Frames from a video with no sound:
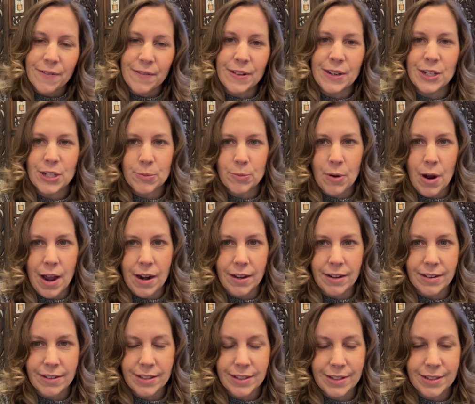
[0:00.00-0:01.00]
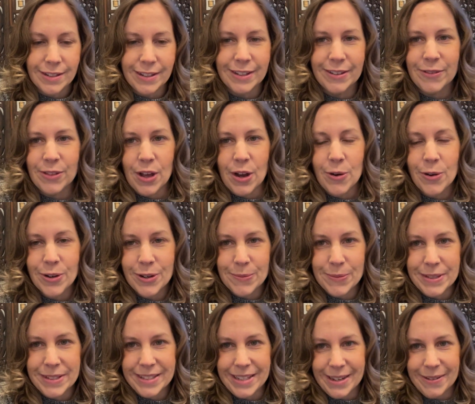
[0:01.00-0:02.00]
finished products of the
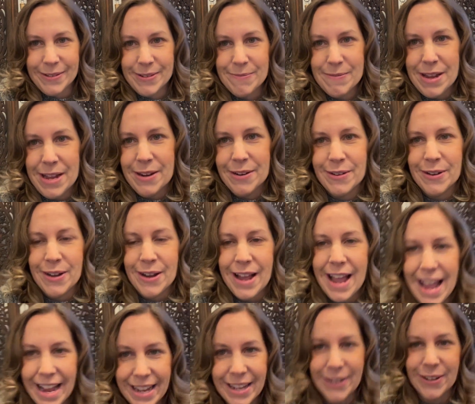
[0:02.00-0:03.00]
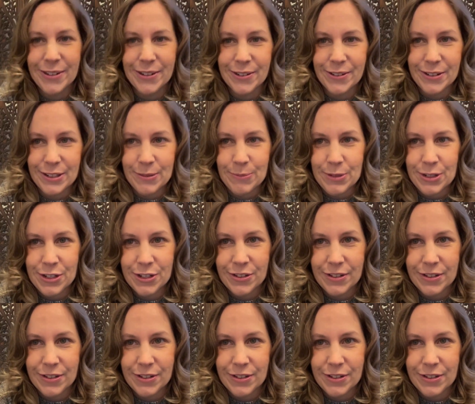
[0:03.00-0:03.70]
ornaments that we made hanging on our Christmas